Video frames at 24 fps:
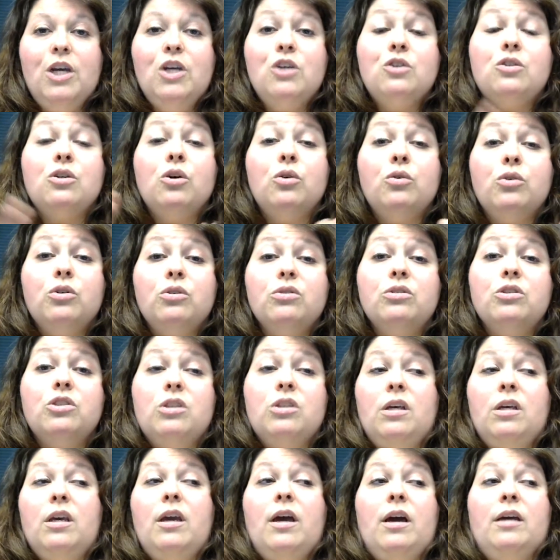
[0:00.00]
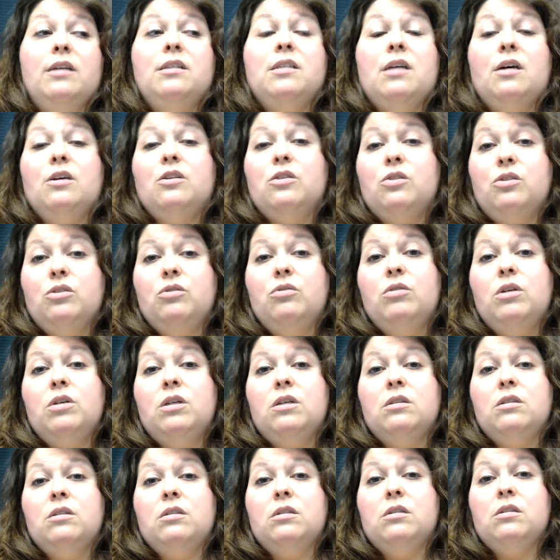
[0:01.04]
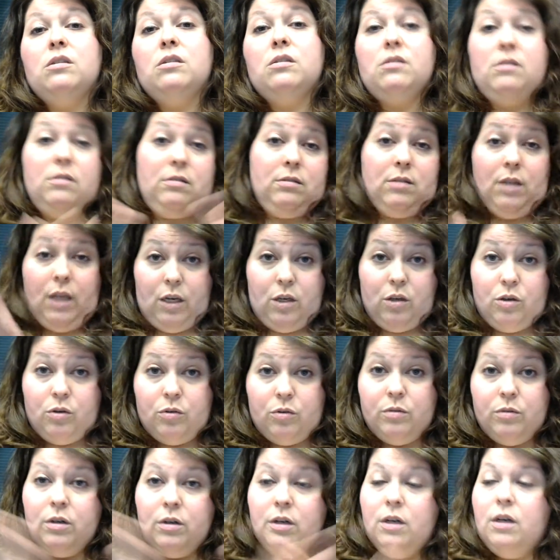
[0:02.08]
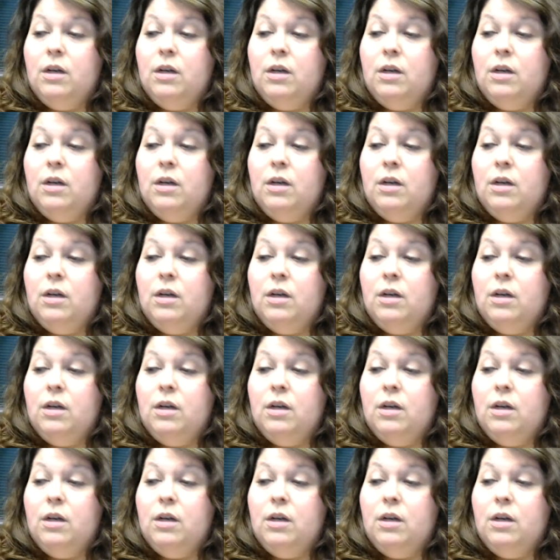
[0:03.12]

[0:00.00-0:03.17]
So usually I tell students, like you,